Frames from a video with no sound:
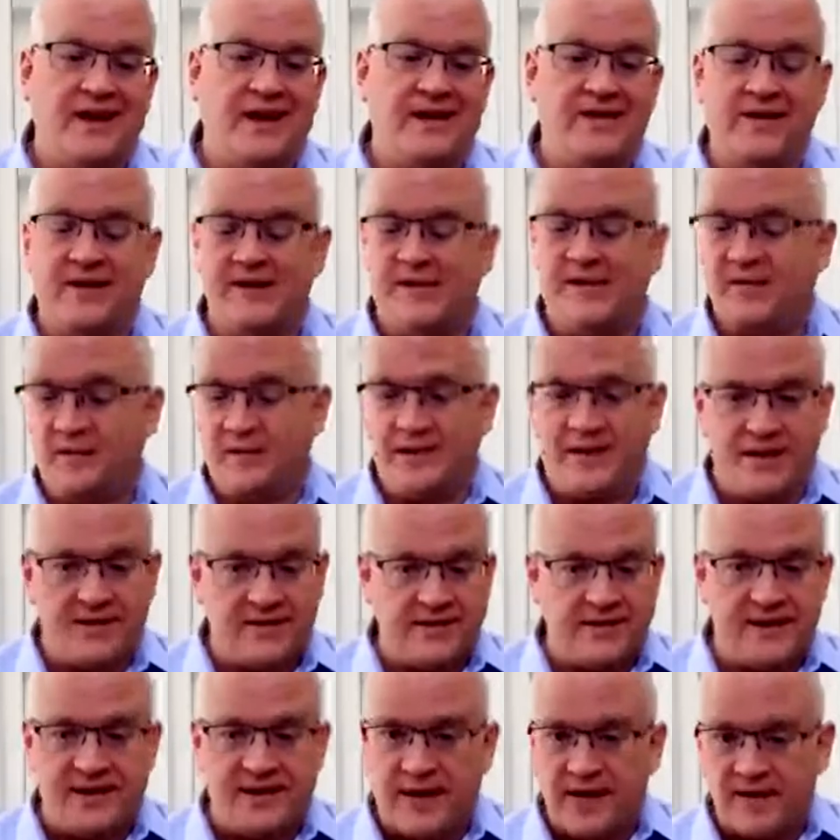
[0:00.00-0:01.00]
It certainly
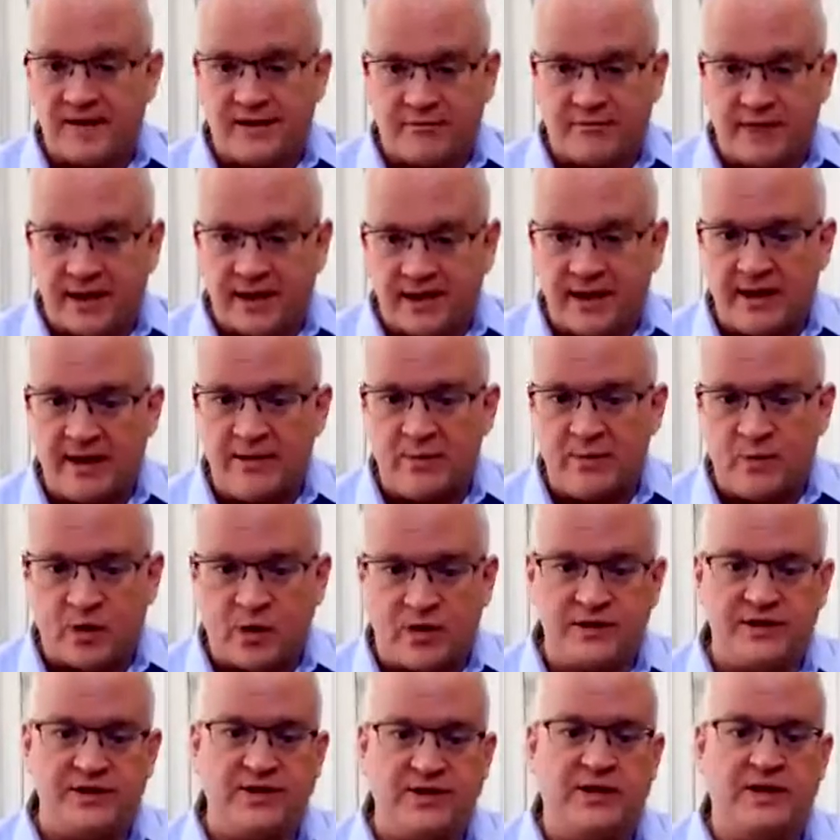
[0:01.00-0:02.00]
isn't the case in regulated
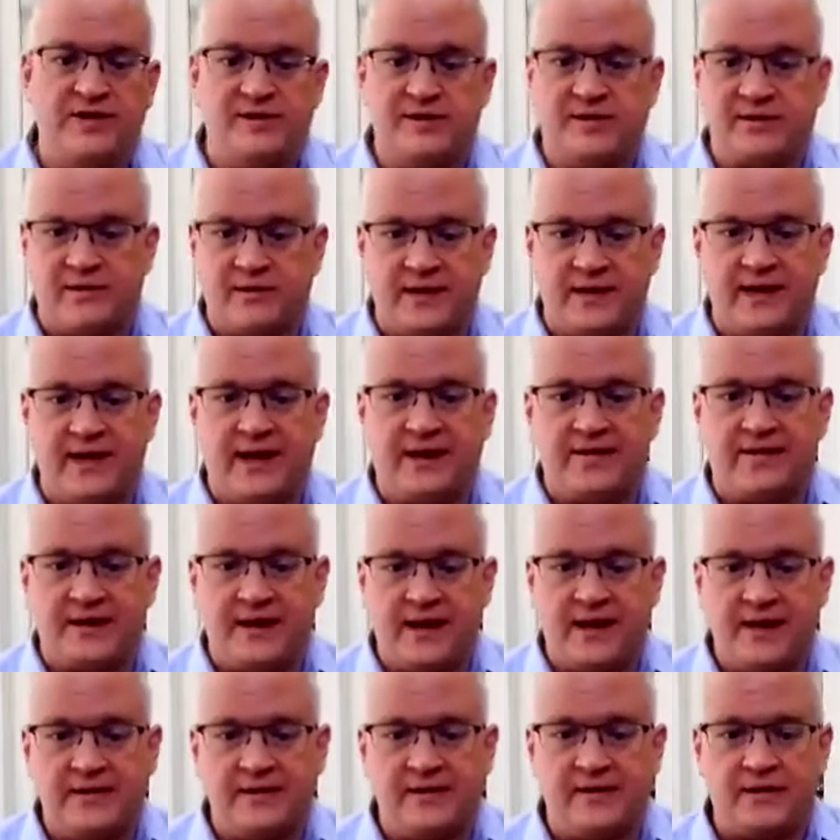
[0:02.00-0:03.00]
mortgages, certainly not
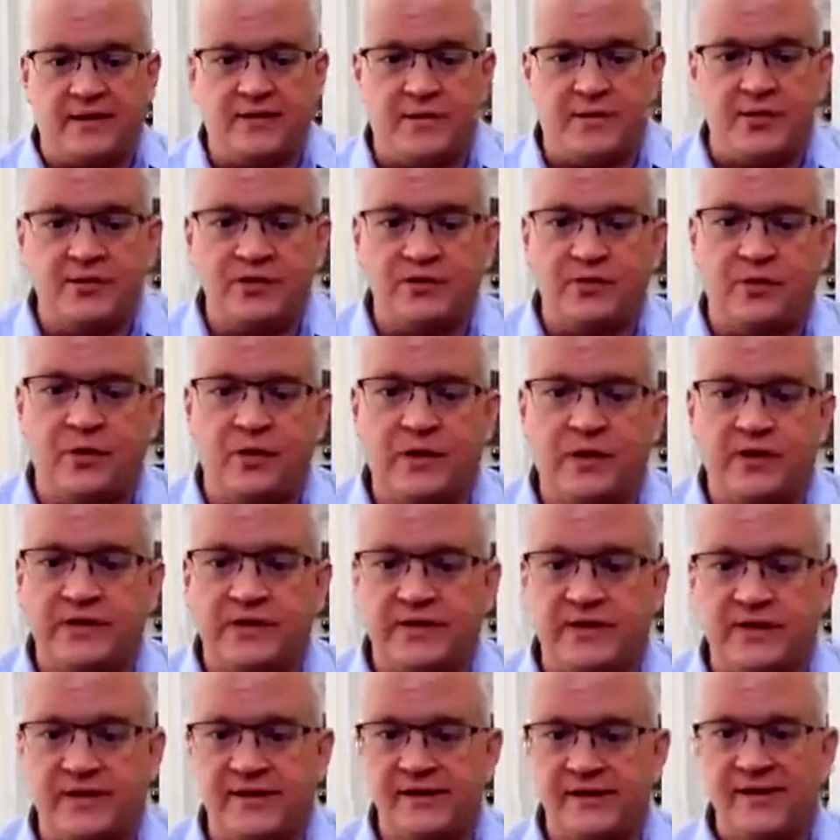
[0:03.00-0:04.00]
the case in commercial
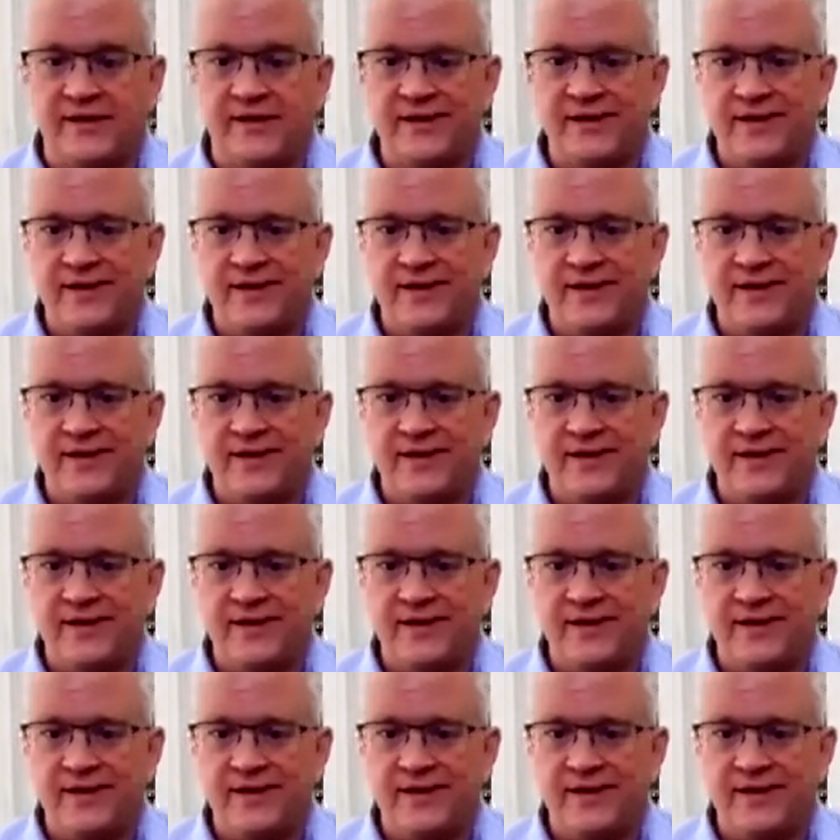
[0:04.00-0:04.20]
mortgages.